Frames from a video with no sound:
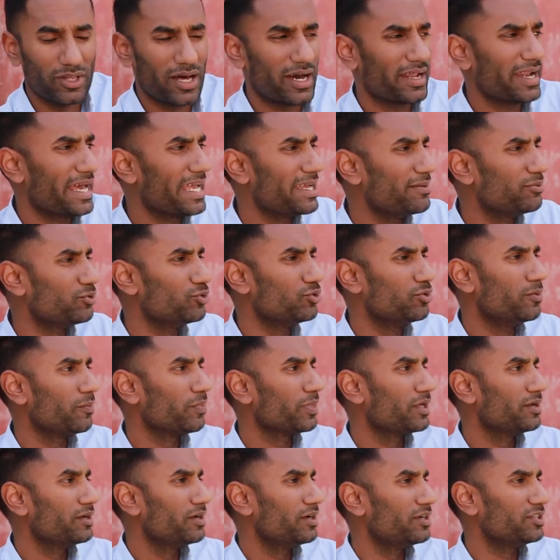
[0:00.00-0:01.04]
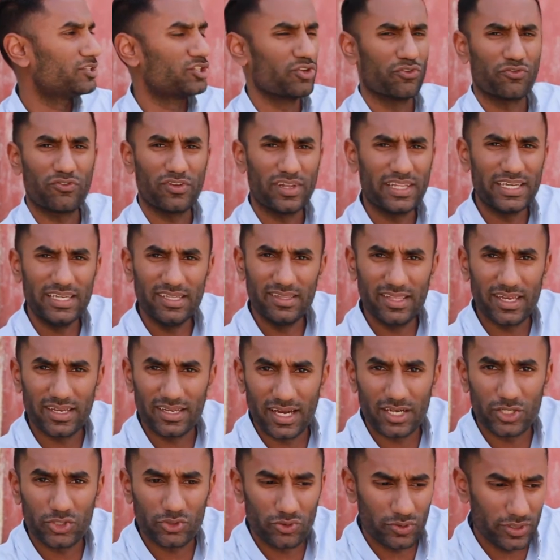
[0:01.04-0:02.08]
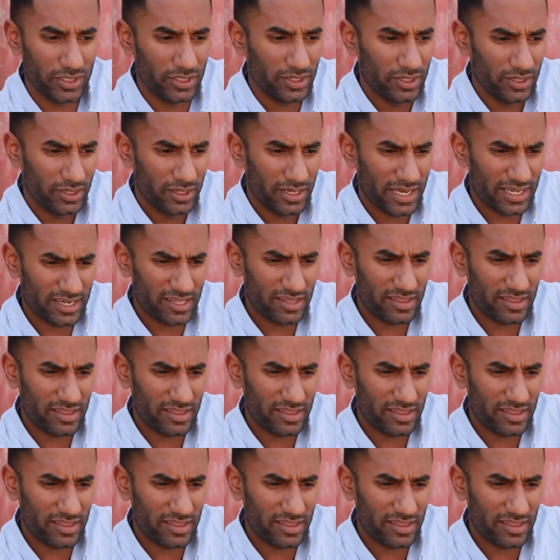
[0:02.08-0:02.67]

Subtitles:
unable to flee their country and are